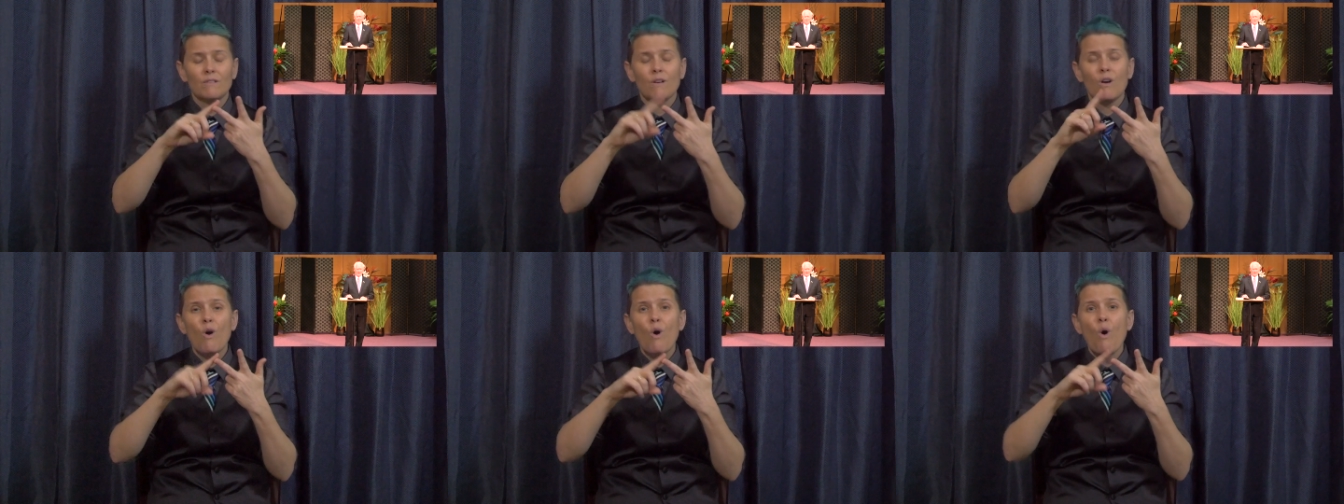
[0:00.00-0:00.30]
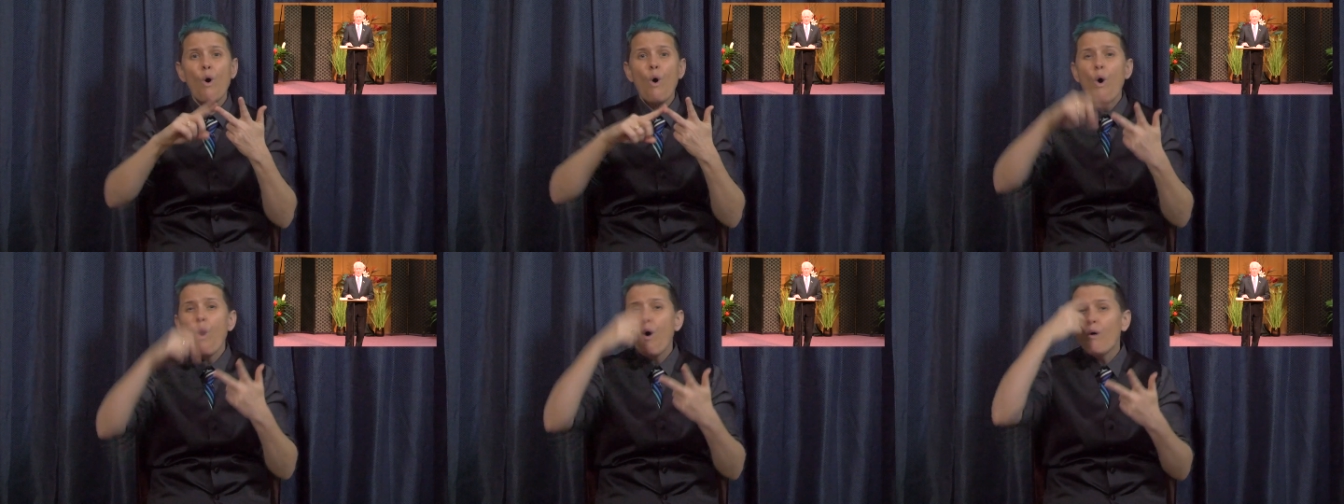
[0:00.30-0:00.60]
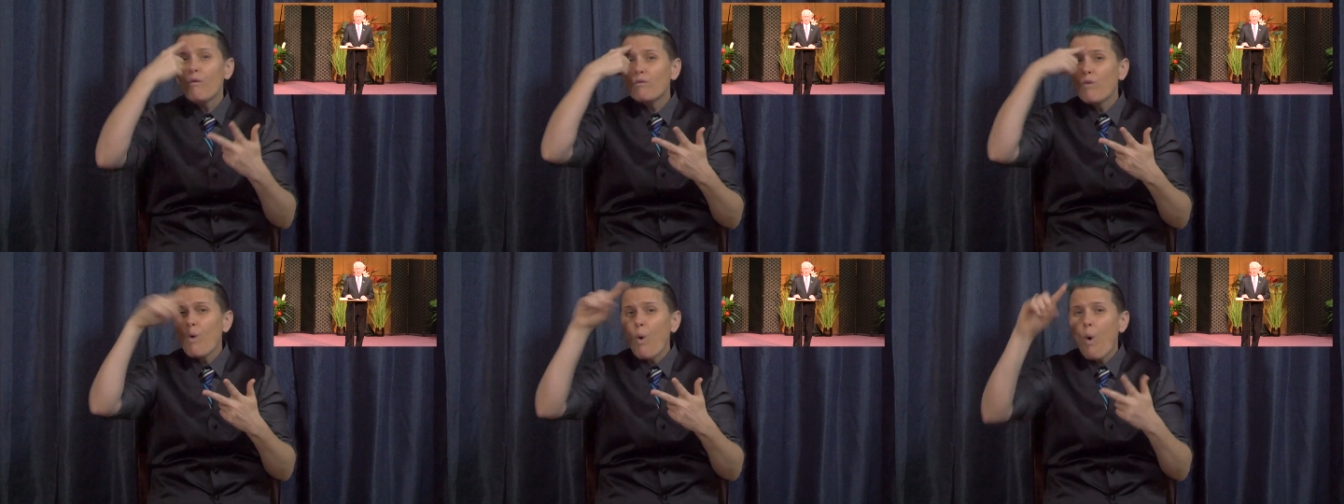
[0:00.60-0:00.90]
technical
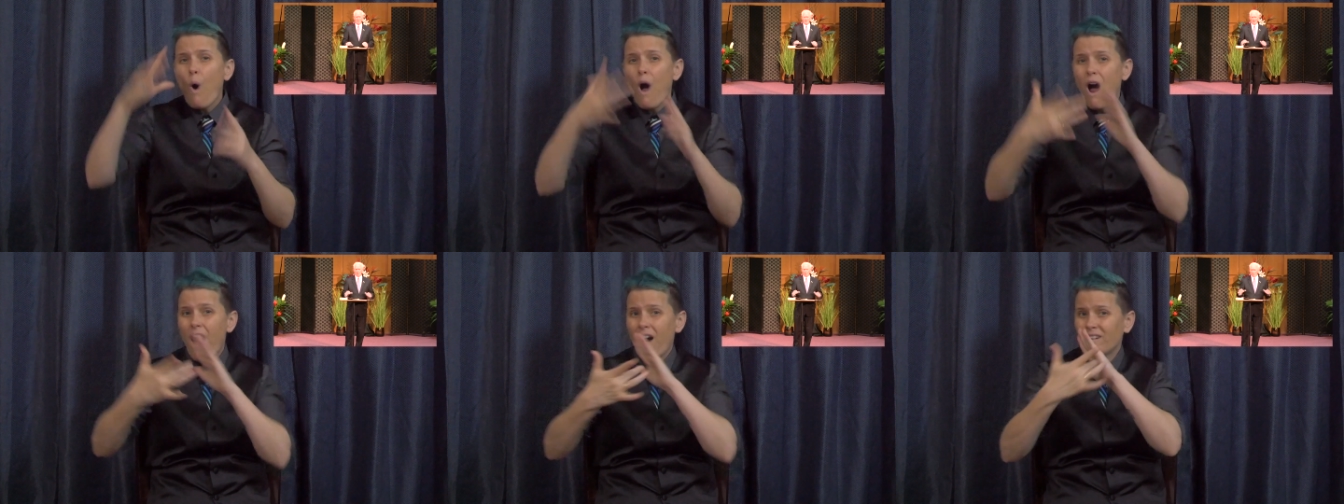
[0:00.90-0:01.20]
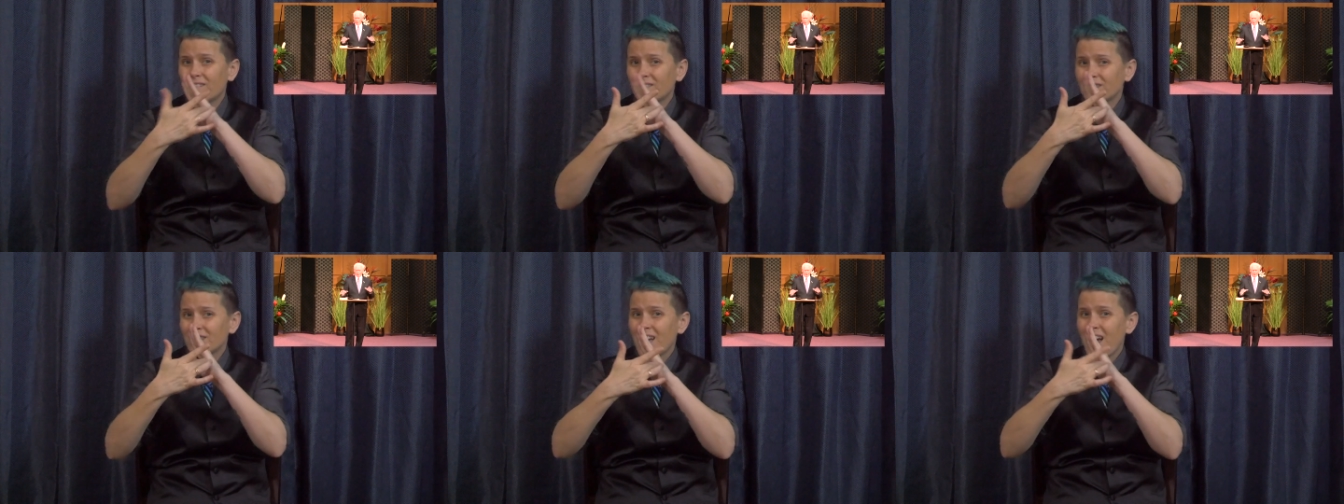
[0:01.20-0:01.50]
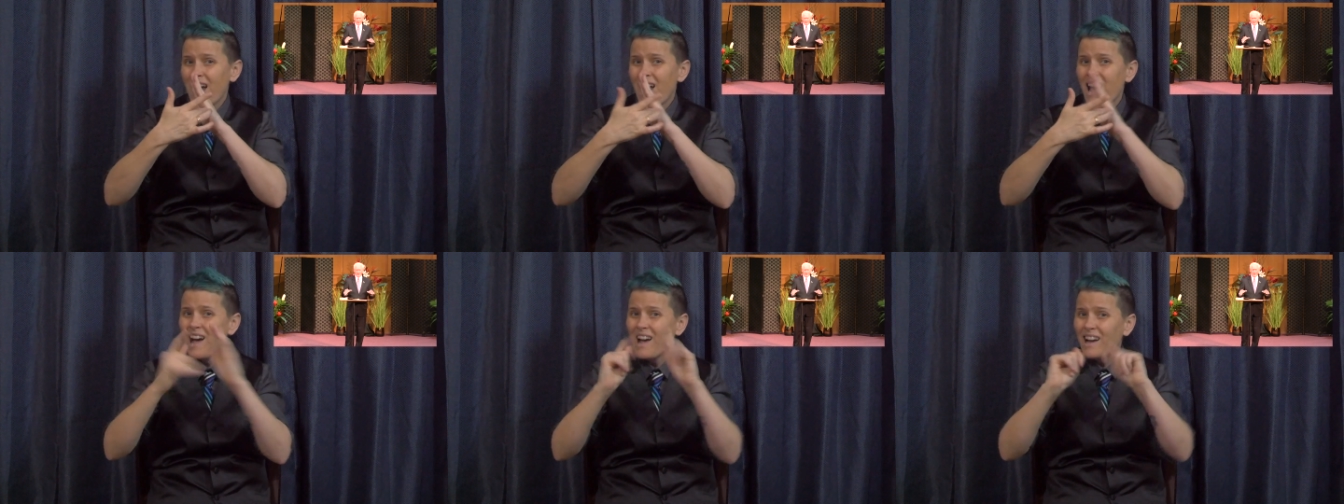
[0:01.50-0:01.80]
team and
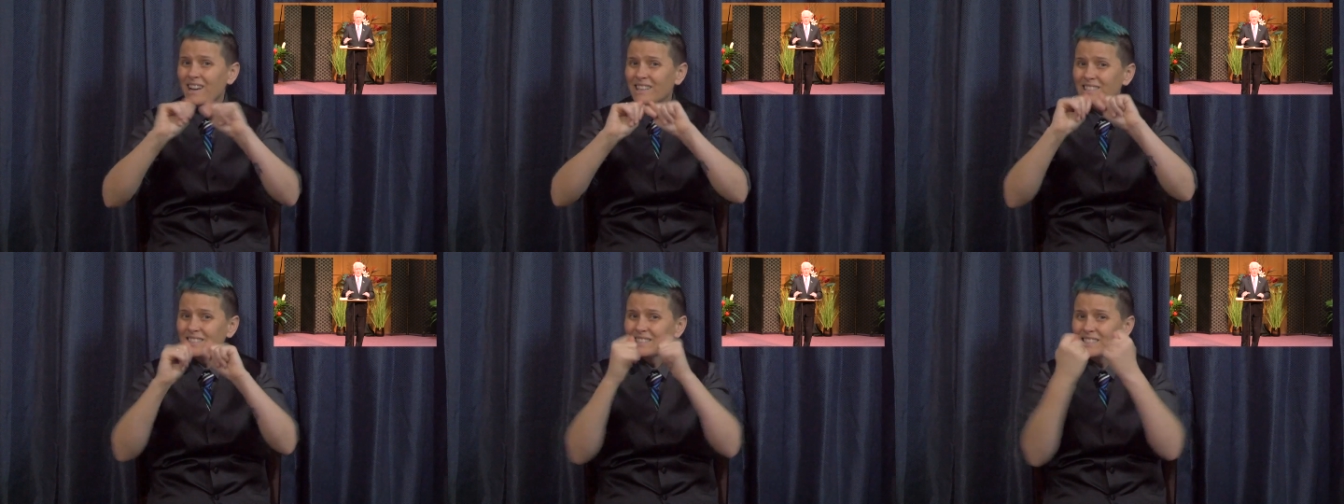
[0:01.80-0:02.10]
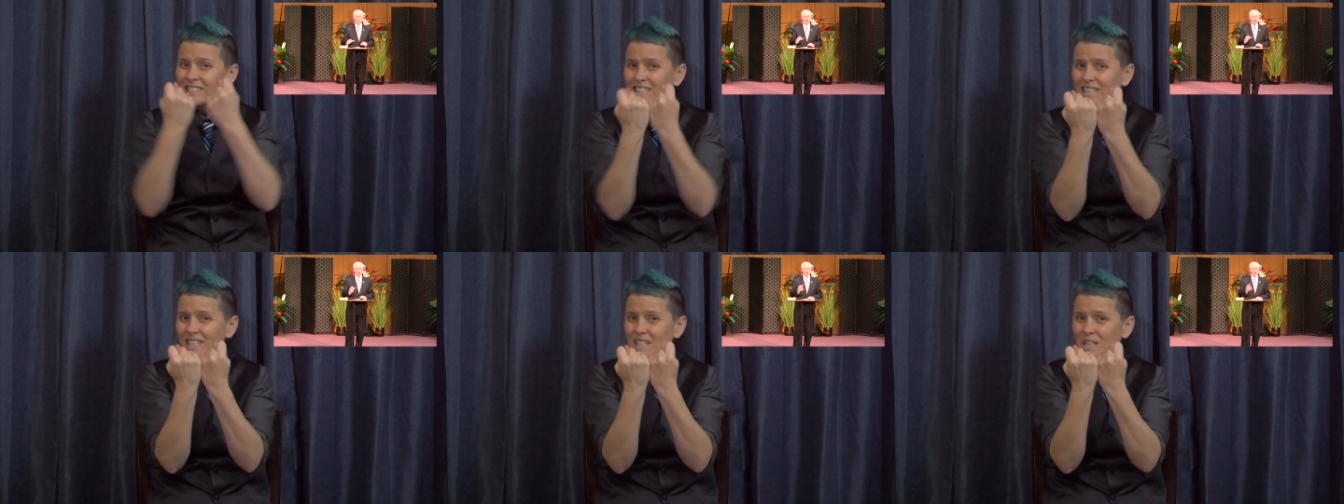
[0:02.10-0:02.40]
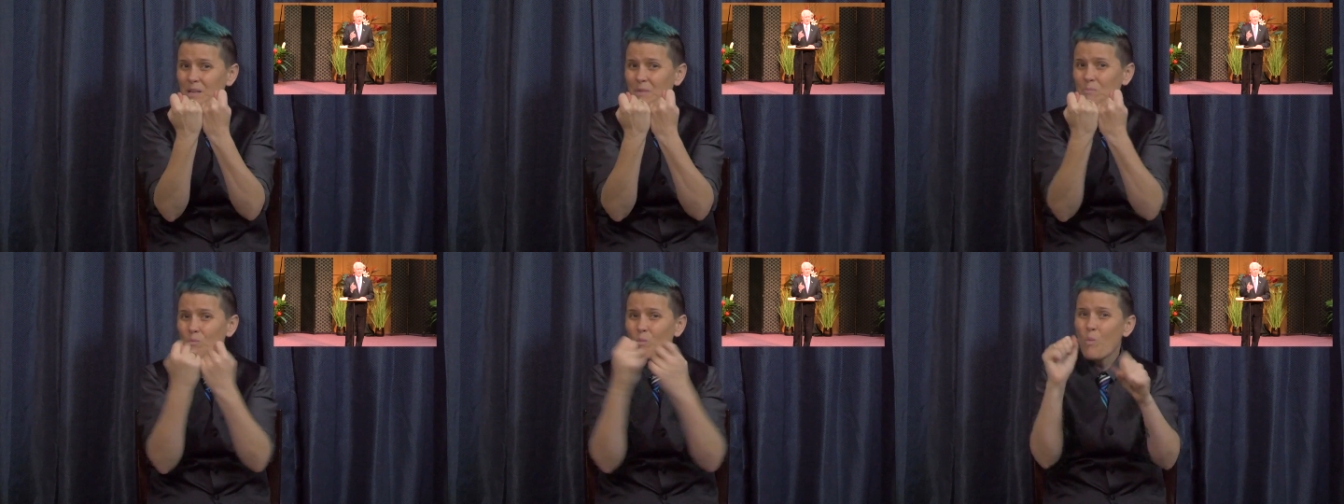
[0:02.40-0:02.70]
working so
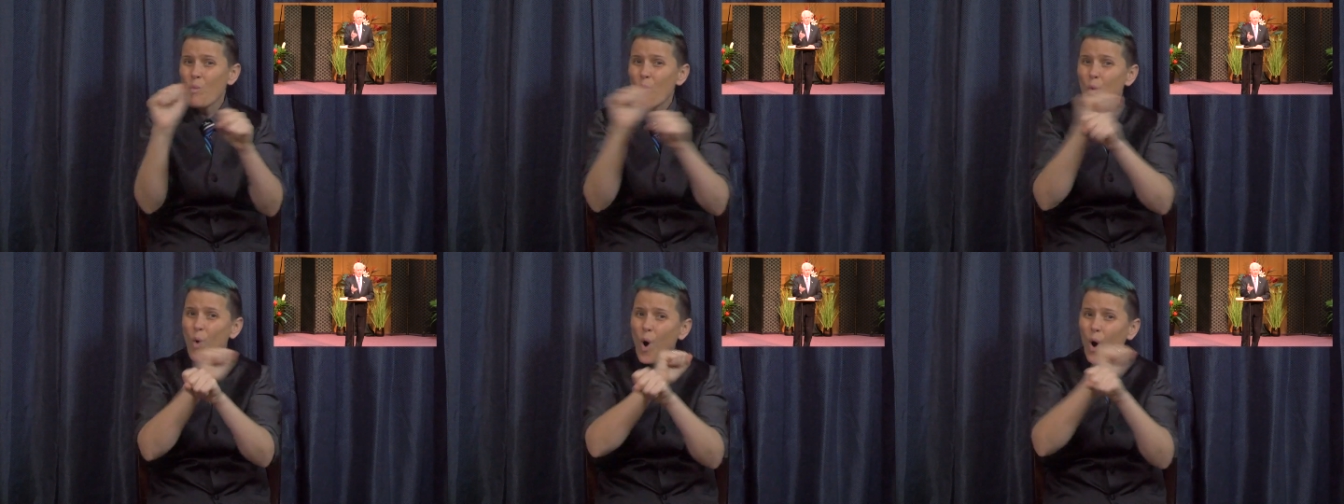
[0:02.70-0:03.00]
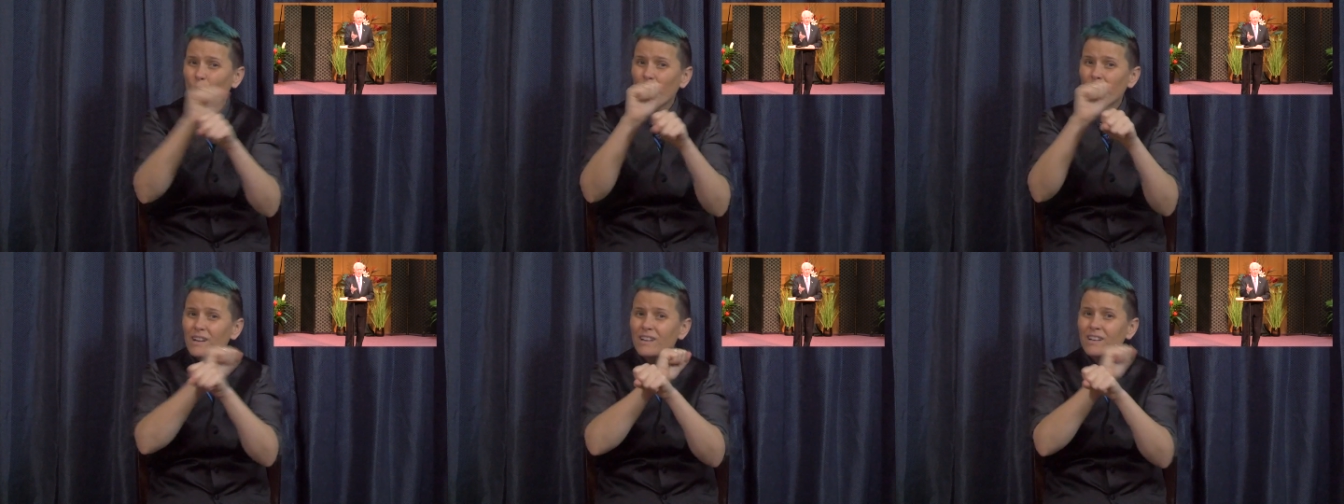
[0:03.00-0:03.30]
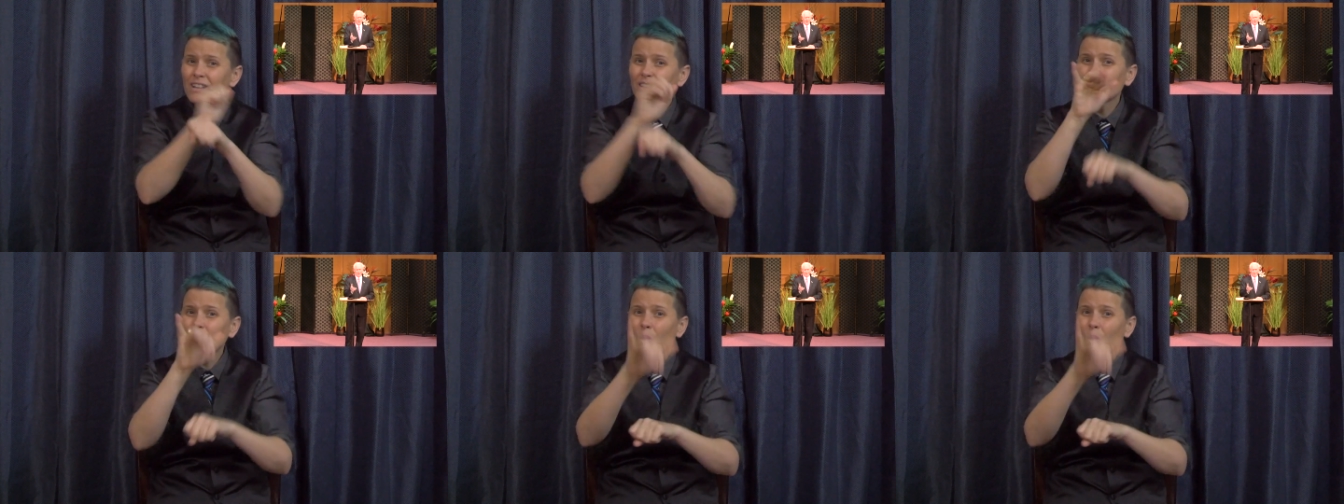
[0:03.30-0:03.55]
hard to bring